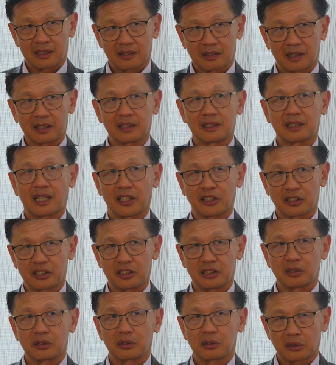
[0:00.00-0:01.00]
Right? The dying
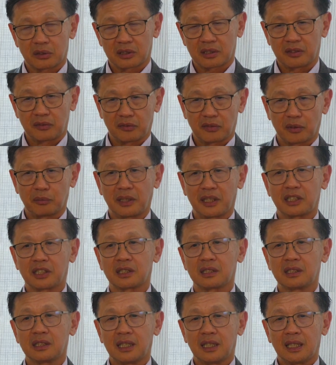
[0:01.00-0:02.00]
tissue causes
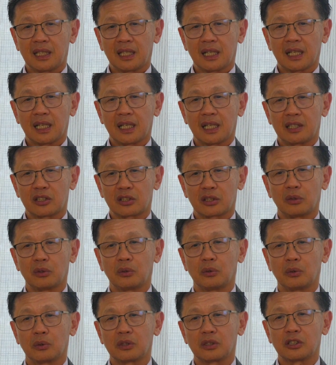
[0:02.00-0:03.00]
inflammation, and
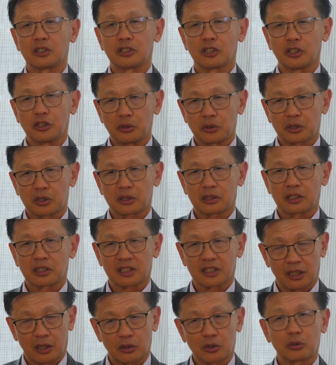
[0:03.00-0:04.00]
so
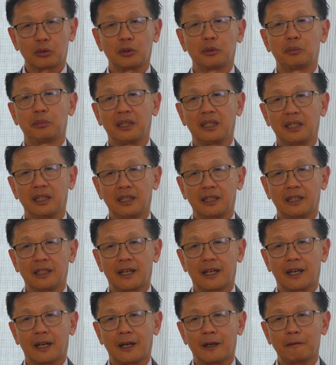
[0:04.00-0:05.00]
the cells will
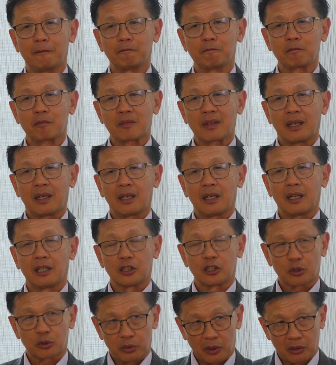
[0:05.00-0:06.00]
be
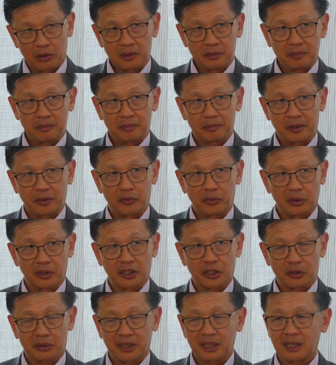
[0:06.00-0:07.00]
swollen
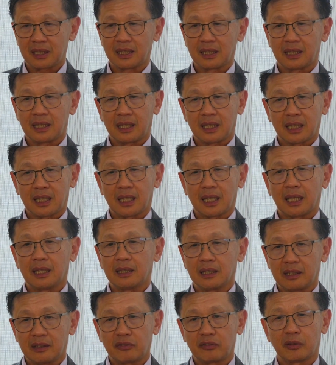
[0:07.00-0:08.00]
before they shrink,
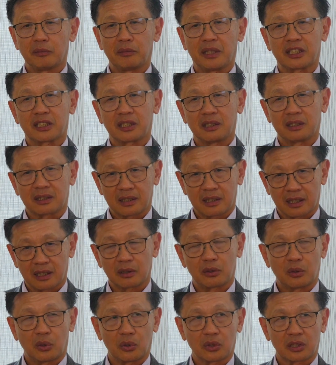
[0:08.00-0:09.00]
and the inflammation
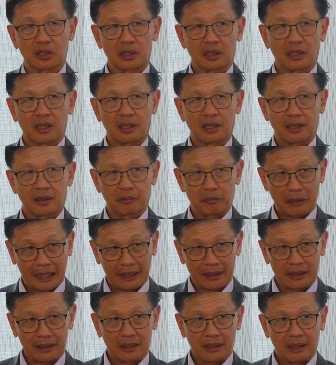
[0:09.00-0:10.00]
can cause
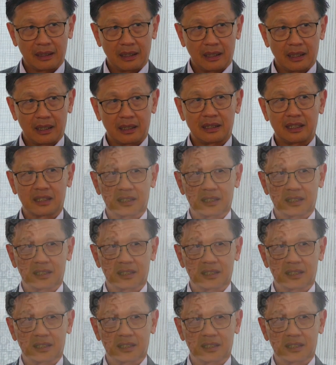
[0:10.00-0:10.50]
pain and